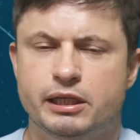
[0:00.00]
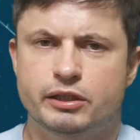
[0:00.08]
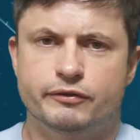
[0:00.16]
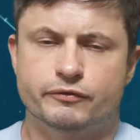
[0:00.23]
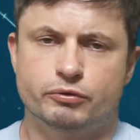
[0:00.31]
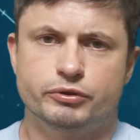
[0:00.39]
And
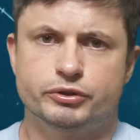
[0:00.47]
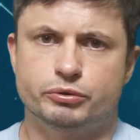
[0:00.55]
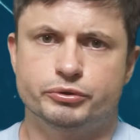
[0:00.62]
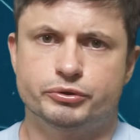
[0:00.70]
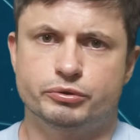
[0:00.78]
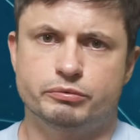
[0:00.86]
it of course
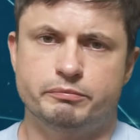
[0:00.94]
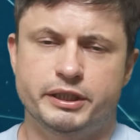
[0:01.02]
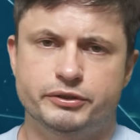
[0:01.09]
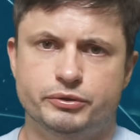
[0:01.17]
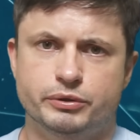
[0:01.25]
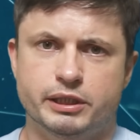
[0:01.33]
also
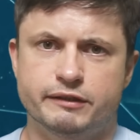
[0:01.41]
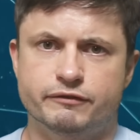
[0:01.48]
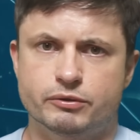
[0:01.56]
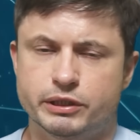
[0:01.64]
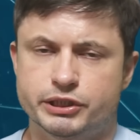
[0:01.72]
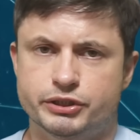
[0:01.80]
makes you kind
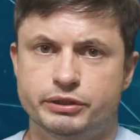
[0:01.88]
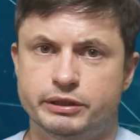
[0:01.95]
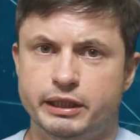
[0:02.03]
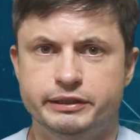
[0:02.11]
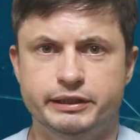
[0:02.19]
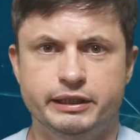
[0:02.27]
of question
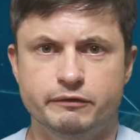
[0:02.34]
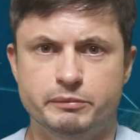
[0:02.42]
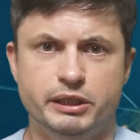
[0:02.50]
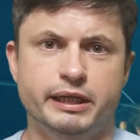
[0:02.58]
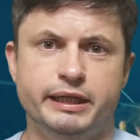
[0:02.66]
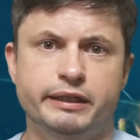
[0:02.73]
the idea
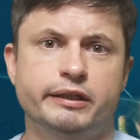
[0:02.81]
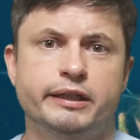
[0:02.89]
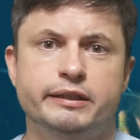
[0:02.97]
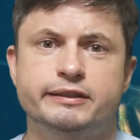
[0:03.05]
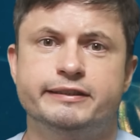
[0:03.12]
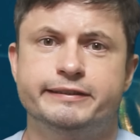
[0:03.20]
behind
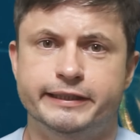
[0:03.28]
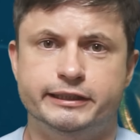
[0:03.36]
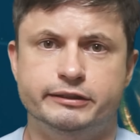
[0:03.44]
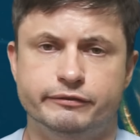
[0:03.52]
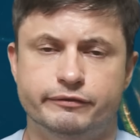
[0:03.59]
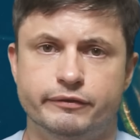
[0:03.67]

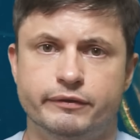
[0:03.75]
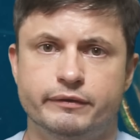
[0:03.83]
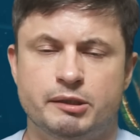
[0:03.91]
self.